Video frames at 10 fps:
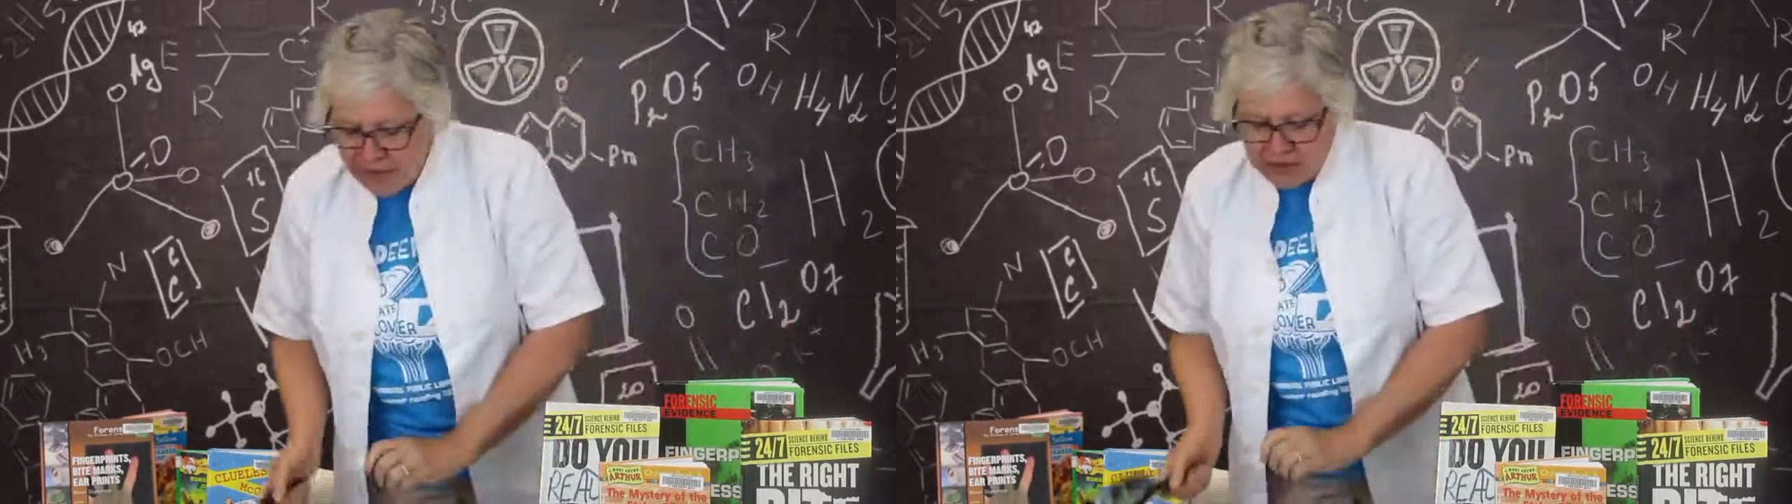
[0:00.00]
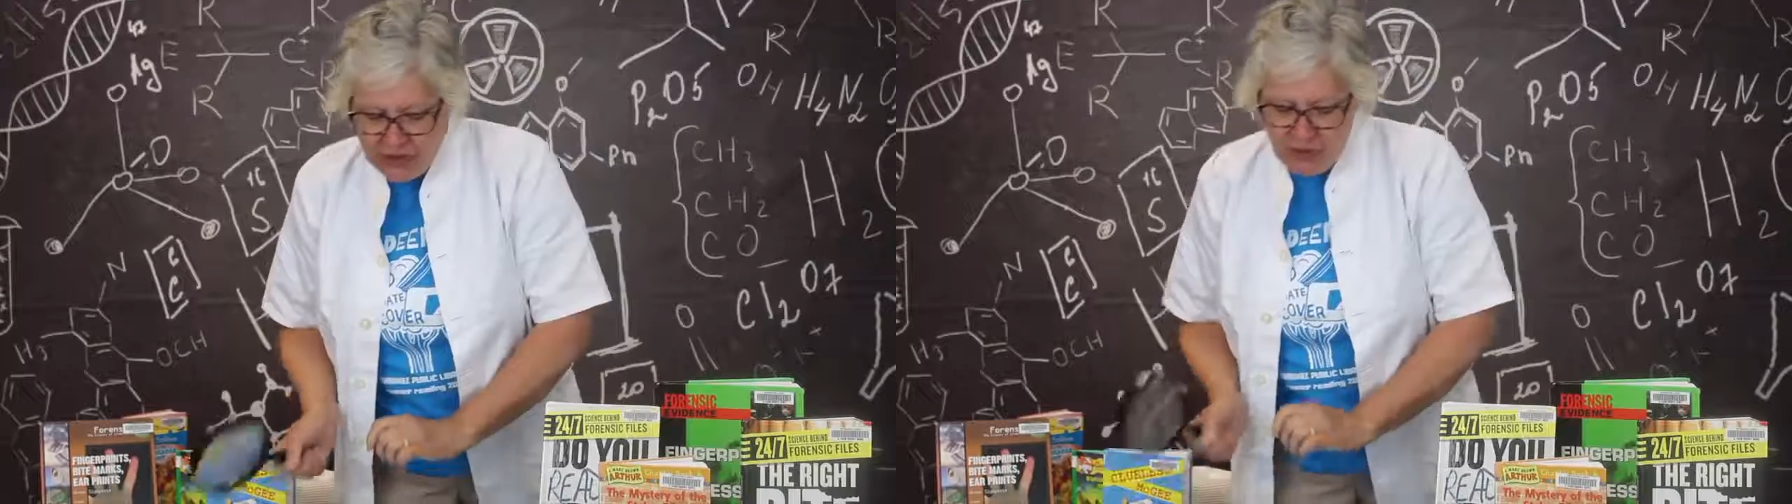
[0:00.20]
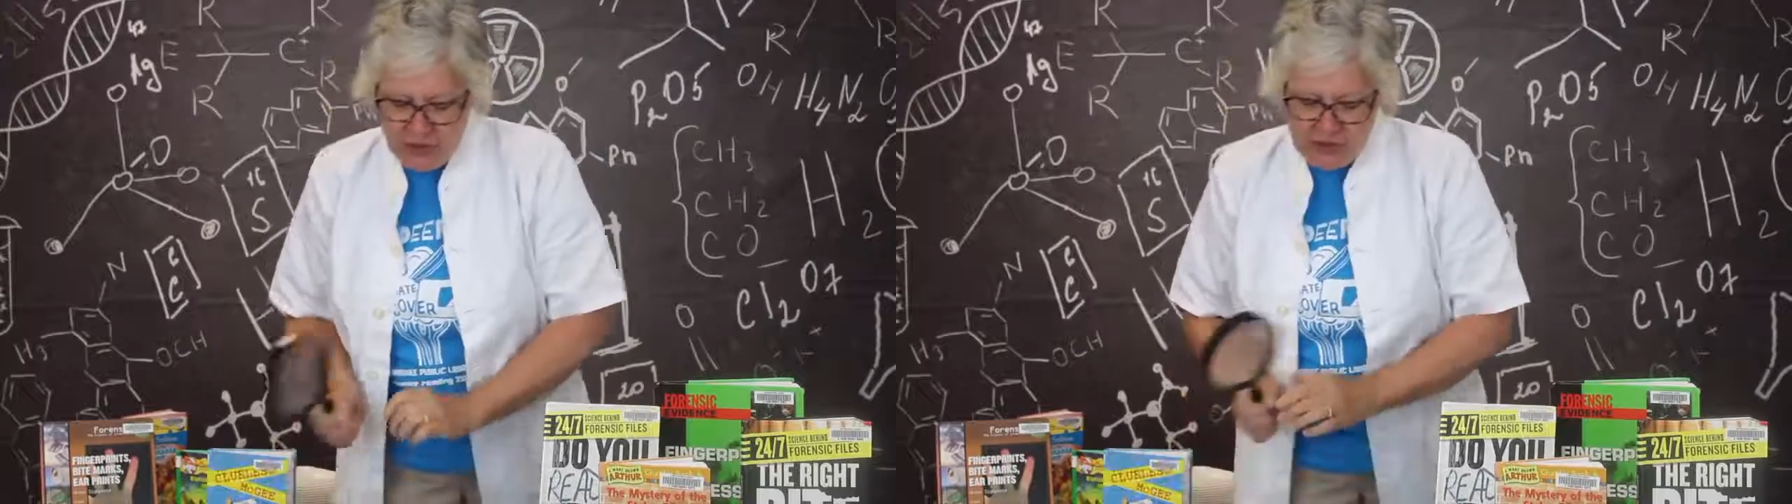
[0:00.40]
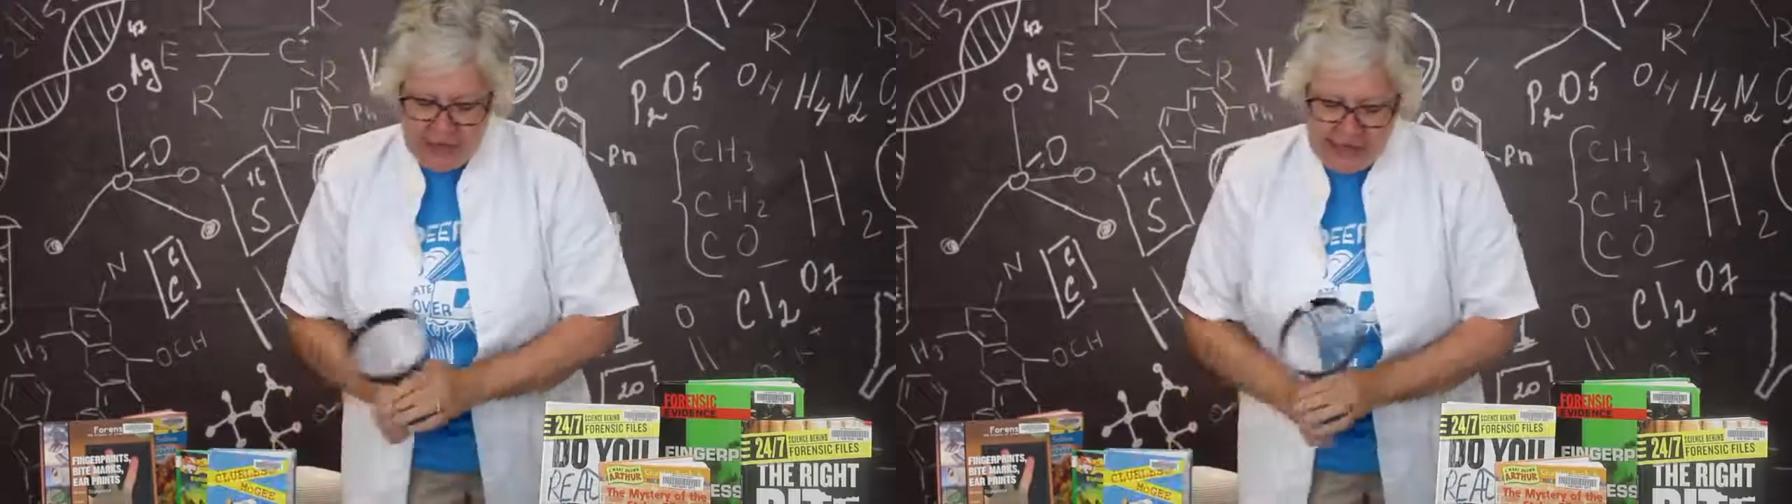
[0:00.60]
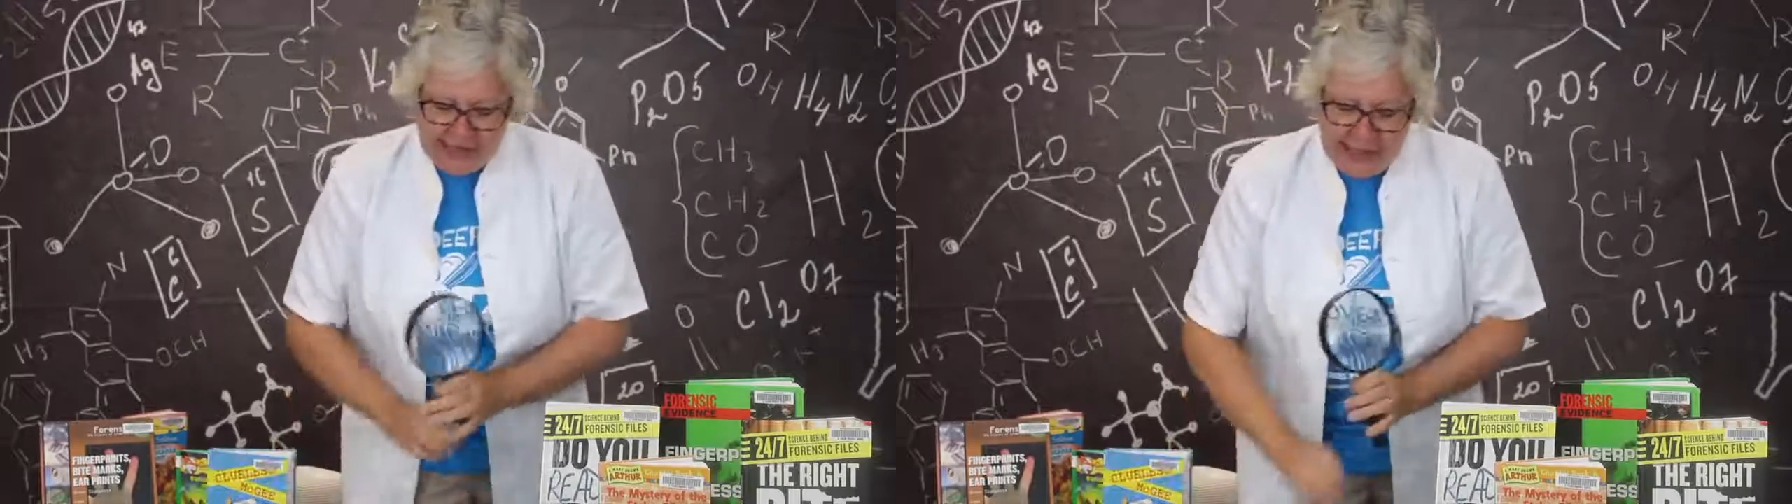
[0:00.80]
want to show you
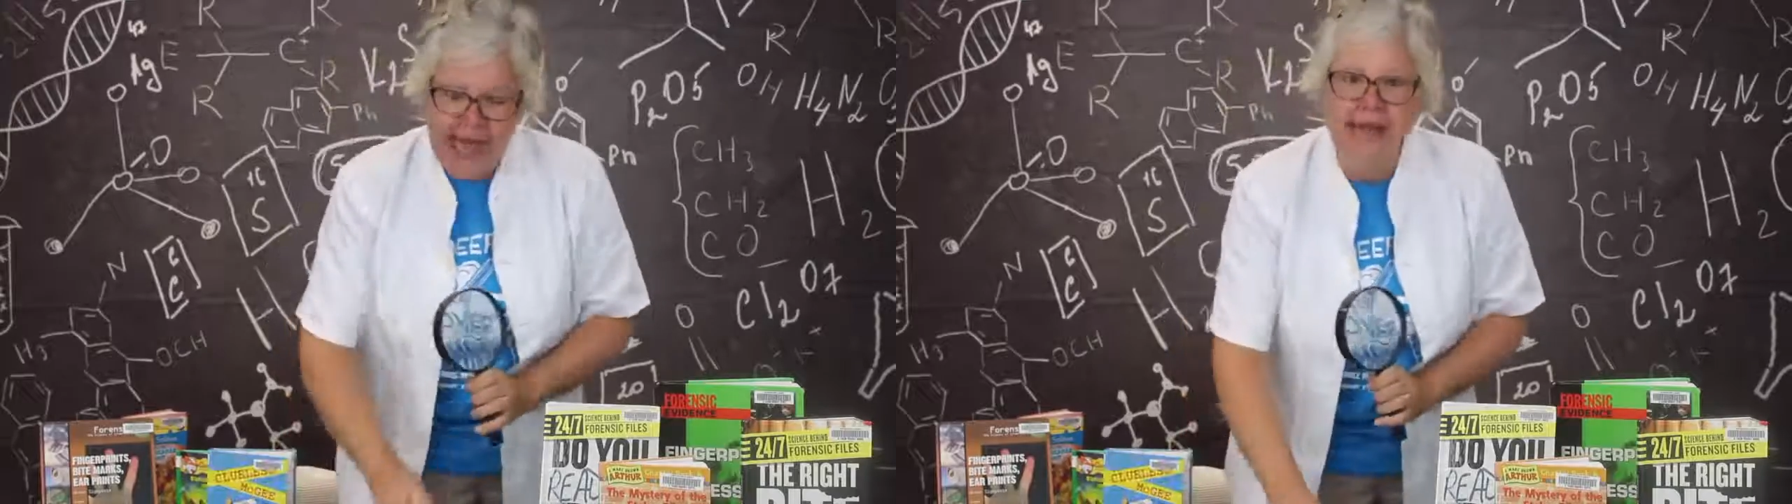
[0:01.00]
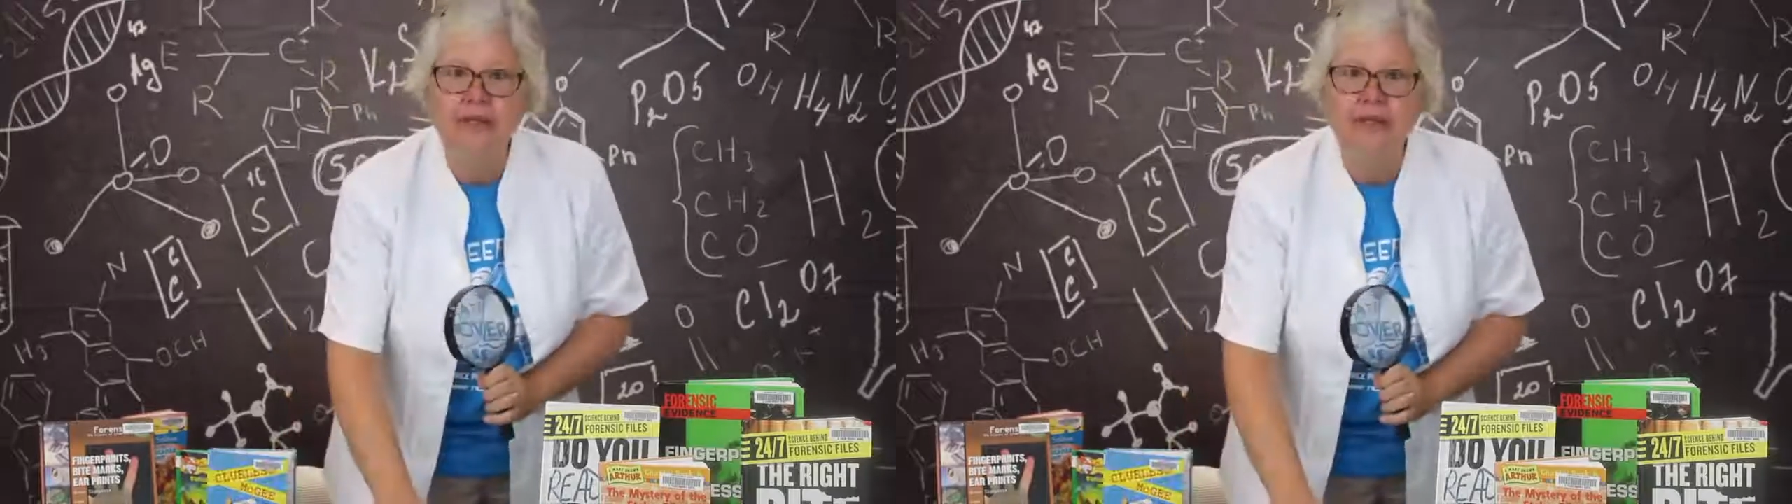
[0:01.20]
today is how